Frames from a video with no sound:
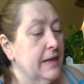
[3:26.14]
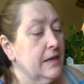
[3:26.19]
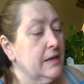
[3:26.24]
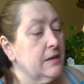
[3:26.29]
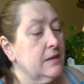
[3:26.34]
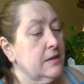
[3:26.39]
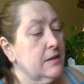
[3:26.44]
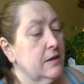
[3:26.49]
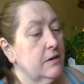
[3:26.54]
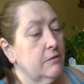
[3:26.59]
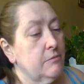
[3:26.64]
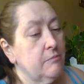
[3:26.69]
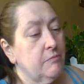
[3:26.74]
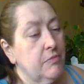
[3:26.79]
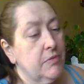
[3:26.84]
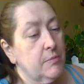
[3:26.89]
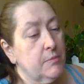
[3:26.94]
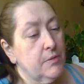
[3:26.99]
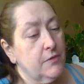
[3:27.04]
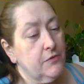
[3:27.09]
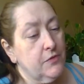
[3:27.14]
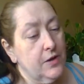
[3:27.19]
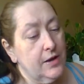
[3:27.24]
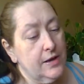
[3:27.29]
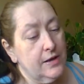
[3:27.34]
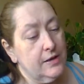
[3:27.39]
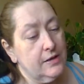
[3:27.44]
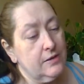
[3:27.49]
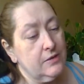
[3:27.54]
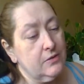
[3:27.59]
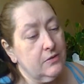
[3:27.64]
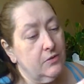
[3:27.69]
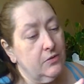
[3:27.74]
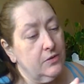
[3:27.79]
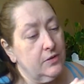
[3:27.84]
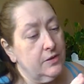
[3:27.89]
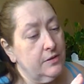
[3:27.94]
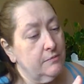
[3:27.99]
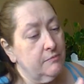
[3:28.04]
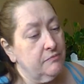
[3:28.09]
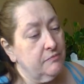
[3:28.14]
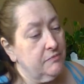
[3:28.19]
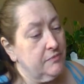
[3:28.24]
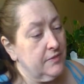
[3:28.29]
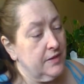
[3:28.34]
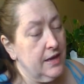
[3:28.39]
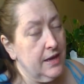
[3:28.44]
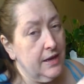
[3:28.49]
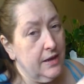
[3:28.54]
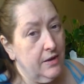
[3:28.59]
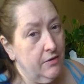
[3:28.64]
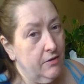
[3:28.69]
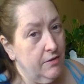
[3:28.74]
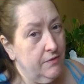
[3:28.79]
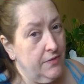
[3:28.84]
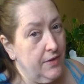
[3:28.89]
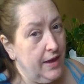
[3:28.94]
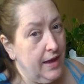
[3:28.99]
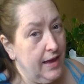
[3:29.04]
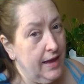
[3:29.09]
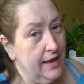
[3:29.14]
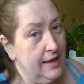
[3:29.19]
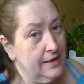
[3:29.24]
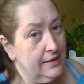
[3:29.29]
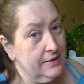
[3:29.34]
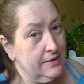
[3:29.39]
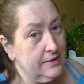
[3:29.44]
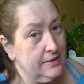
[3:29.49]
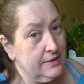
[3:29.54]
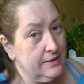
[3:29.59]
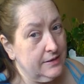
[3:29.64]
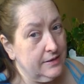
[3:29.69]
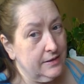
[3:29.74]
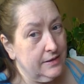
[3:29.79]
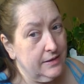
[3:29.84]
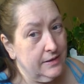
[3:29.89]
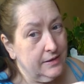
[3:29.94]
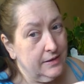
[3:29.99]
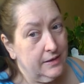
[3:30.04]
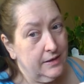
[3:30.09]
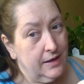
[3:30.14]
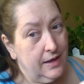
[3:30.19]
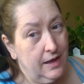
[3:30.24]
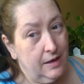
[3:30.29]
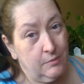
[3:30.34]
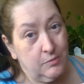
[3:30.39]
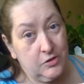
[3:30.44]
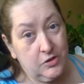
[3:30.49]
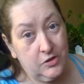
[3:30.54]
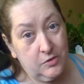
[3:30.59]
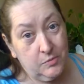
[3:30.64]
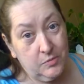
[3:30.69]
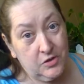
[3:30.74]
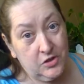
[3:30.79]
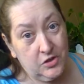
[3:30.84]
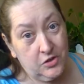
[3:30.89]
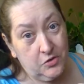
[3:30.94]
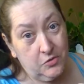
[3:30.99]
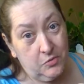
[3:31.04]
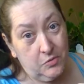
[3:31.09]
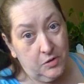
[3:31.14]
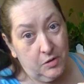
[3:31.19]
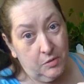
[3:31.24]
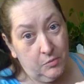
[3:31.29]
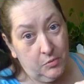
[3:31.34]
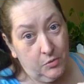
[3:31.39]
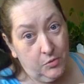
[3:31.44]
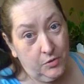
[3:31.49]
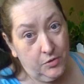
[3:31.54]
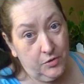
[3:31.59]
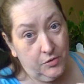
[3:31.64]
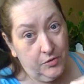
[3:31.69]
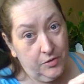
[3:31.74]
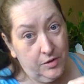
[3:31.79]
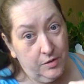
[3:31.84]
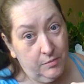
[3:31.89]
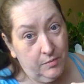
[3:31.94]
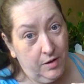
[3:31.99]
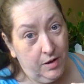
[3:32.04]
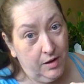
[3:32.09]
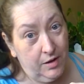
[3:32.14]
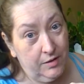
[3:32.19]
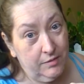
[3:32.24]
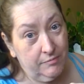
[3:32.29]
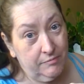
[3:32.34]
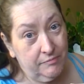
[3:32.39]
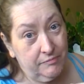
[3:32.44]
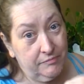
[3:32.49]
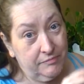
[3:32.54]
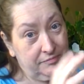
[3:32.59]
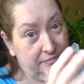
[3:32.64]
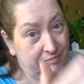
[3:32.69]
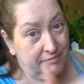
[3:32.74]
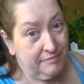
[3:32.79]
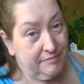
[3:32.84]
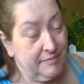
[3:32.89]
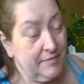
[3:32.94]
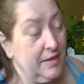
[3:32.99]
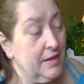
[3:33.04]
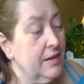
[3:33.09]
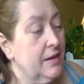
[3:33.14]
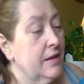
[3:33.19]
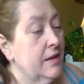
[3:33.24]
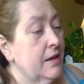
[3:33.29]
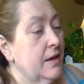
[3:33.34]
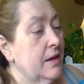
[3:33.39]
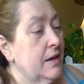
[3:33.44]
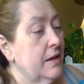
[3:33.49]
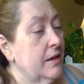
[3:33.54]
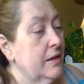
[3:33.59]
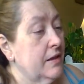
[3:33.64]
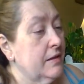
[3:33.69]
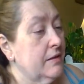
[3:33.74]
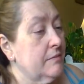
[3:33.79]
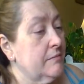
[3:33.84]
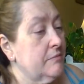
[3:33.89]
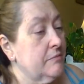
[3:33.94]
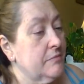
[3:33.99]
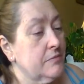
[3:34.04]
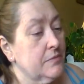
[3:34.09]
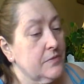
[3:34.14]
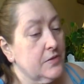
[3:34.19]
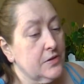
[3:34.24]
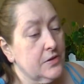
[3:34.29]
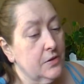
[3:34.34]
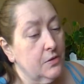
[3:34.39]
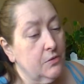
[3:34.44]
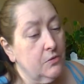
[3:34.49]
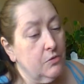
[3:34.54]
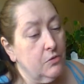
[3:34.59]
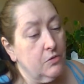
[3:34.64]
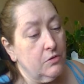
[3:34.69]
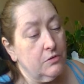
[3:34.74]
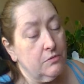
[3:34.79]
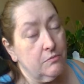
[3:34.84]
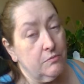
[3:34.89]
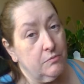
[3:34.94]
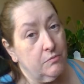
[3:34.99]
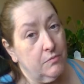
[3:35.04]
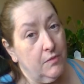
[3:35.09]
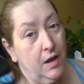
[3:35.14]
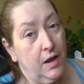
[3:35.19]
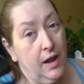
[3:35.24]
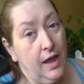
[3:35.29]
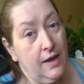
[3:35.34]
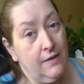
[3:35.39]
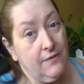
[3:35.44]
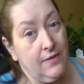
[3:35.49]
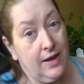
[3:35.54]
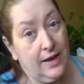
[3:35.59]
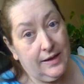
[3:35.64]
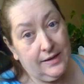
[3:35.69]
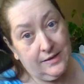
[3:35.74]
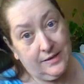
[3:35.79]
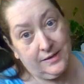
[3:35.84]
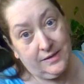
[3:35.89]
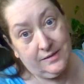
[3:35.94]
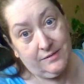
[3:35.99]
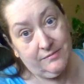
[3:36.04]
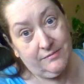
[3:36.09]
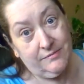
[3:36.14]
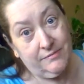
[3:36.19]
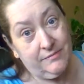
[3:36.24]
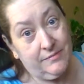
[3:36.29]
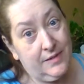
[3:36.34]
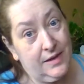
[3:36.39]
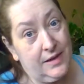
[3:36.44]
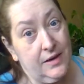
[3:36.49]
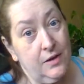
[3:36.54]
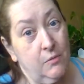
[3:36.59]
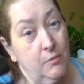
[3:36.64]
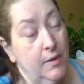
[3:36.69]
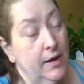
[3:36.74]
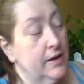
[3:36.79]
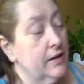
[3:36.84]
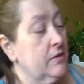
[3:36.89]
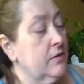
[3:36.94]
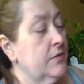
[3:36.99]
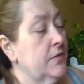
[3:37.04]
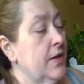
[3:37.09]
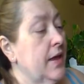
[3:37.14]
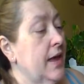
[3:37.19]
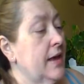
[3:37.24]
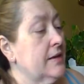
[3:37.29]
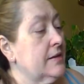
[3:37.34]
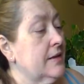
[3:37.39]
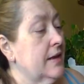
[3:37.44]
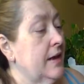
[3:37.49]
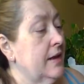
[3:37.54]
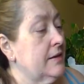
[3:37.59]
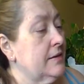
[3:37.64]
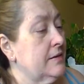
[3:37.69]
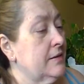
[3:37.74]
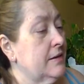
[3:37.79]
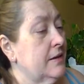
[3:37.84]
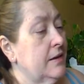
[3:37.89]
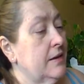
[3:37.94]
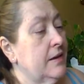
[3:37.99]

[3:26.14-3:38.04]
So my friend is going to take care of the eyes. I'm assuming she's going to embroider them on. Or not have eyes. It don't matter if it has eyes.